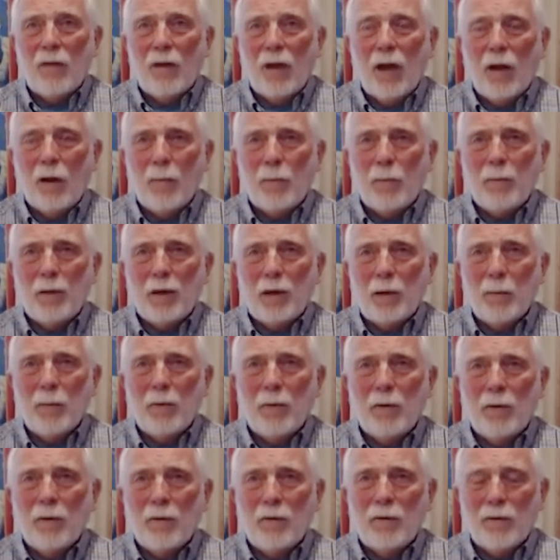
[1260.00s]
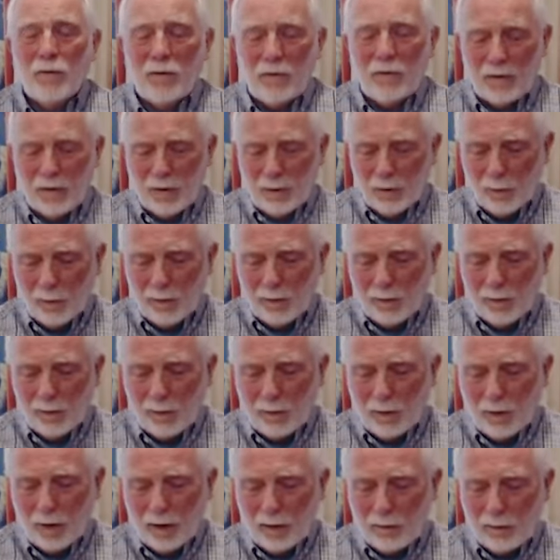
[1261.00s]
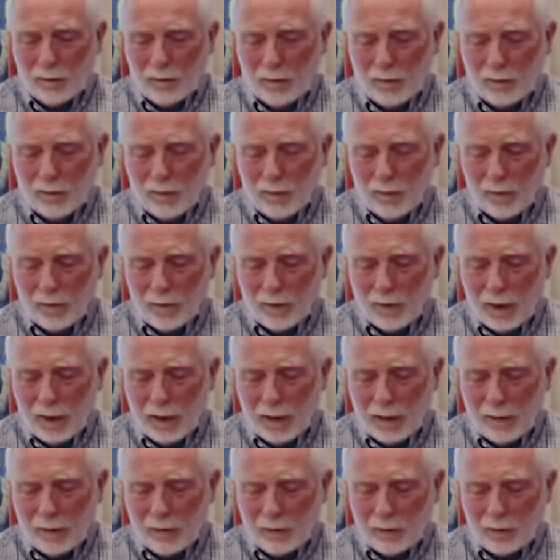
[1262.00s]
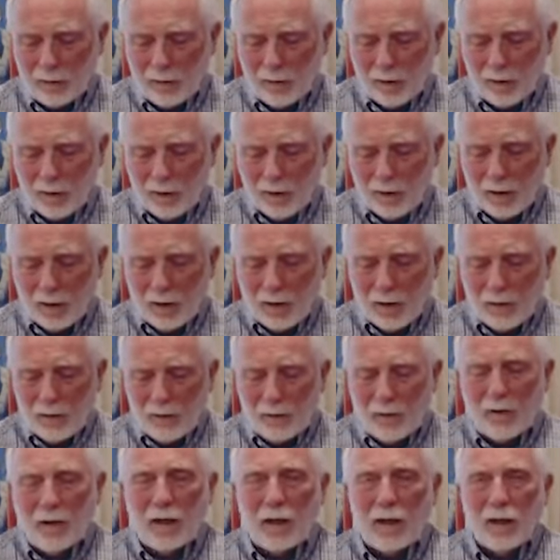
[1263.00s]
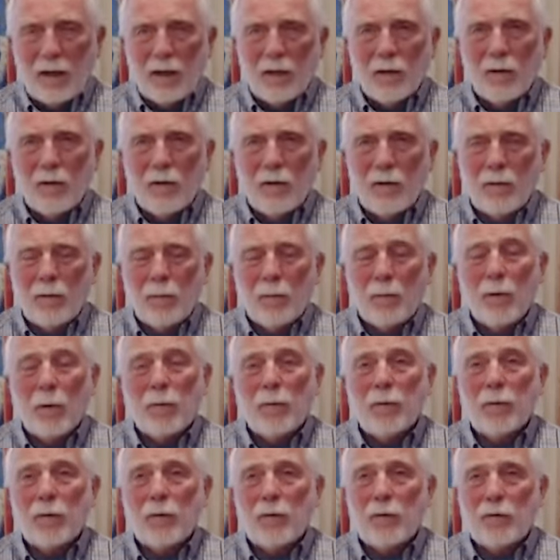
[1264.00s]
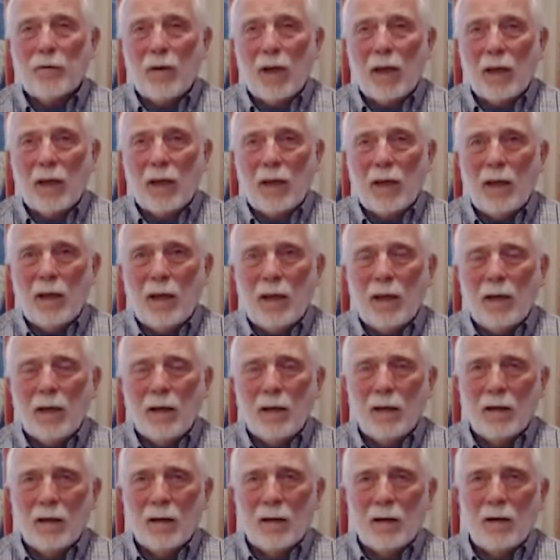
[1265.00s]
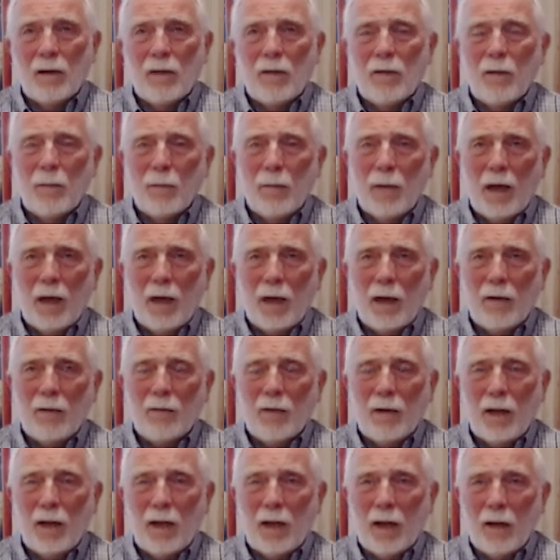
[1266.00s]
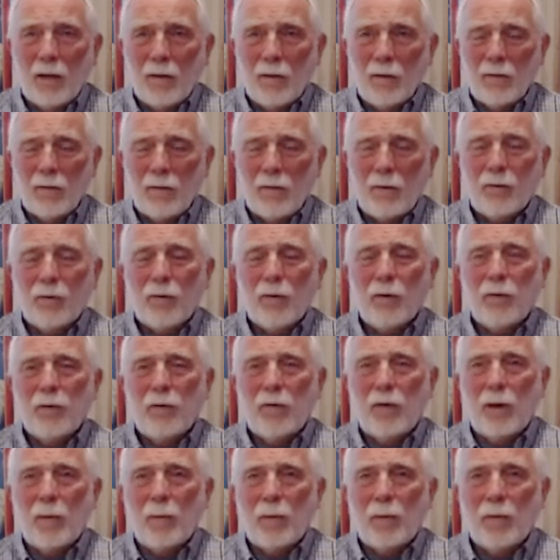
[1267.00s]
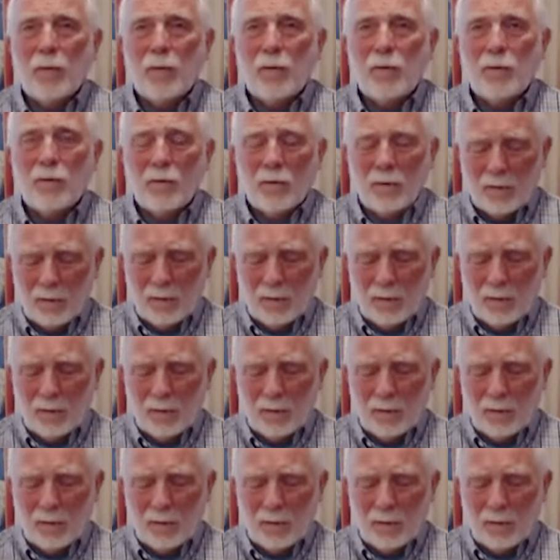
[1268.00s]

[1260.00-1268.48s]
help people to deal with the crises in their lives to heal both their psyche, their minds, and their physical temples,